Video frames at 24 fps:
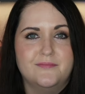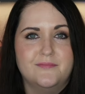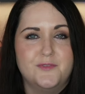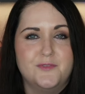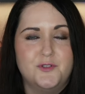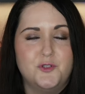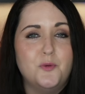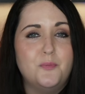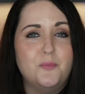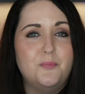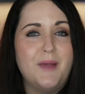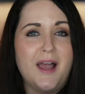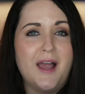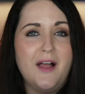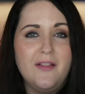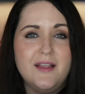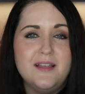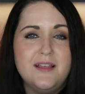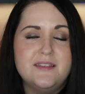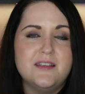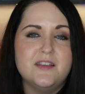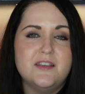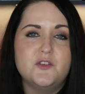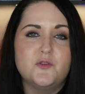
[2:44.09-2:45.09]
So
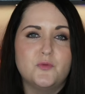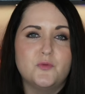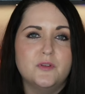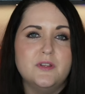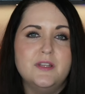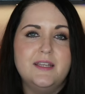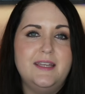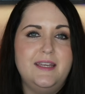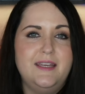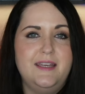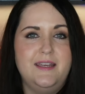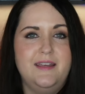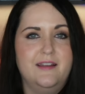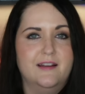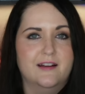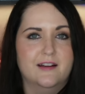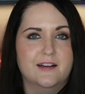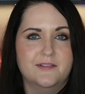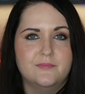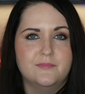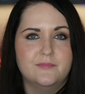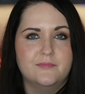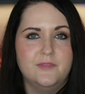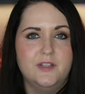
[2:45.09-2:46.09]
balance is really key here.
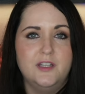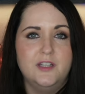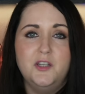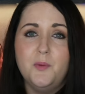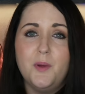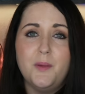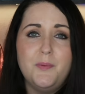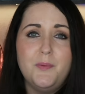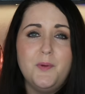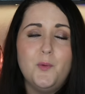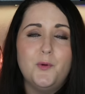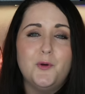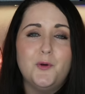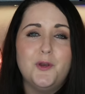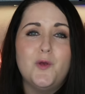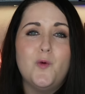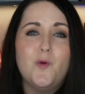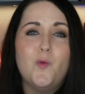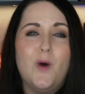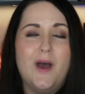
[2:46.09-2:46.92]
And you might be wondering,